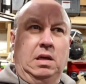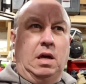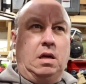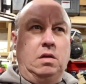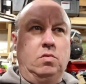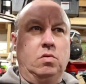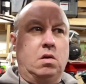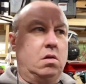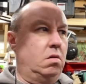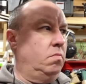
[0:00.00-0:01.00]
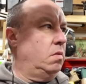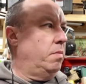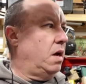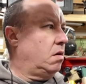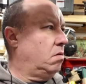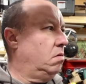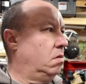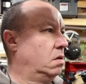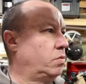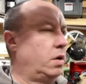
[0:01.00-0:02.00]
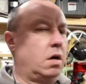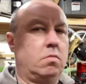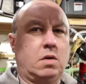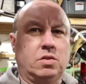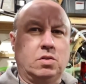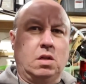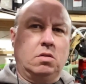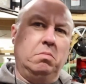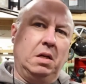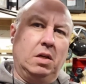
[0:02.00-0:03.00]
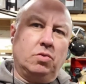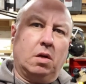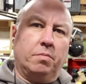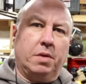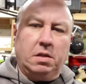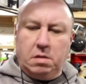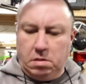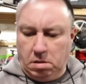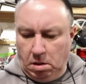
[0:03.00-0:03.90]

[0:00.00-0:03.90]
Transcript: I can do the back swing arm because there's not too many intricate places.